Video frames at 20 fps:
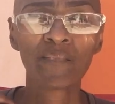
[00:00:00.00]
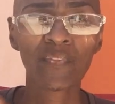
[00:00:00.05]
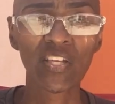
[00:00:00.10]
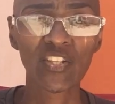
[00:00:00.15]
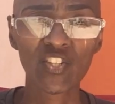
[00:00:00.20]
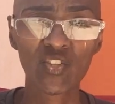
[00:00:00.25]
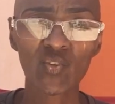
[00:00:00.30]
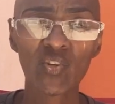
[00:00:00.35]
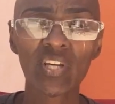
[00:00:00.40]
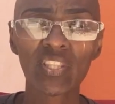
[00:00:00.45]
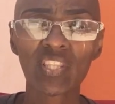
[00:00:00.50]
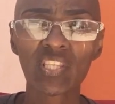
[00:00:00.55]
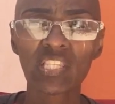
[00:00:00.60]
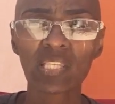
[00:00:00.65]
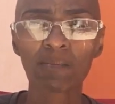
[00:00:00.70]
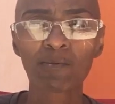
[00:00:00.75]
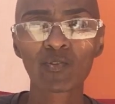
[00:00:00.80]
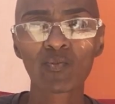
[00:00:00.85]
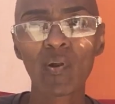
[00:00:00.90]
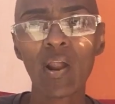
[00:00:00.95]
that you hit the
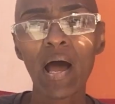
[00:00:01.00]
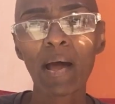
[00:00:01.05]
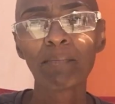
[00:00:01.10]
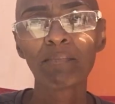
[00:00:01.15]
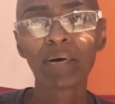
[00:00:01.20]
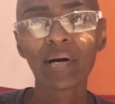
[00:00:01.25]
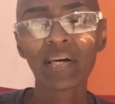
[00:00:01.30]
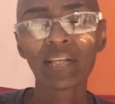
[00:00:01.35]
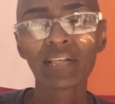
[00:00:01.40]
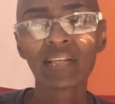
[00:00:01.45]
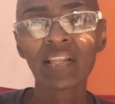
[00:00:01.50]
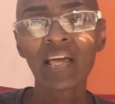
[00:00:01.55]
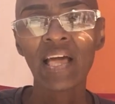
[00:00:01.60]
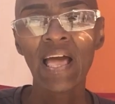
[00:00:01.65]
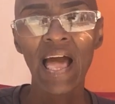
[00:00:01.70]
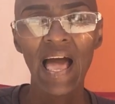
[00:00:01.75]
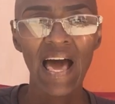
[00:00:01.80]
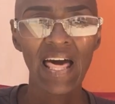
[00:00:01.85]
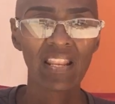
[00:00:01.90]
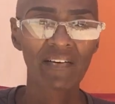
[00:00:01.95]
subscribe button,
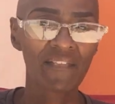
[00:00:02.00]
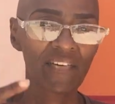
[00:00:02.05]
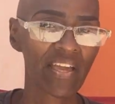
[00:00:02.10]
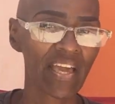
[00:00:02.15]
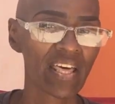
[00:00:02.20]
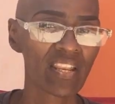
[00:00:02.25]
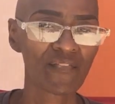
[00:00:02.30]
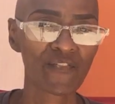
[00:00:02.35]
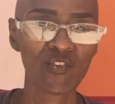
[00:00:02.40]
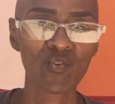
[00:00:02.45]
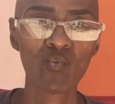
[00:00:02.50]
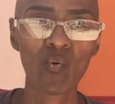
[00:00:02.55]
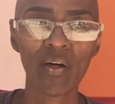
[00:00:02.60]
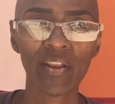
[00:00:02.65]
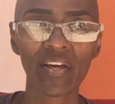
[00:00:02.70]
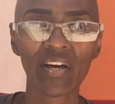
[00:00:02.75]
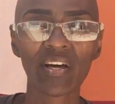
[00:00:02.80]
and again, if you want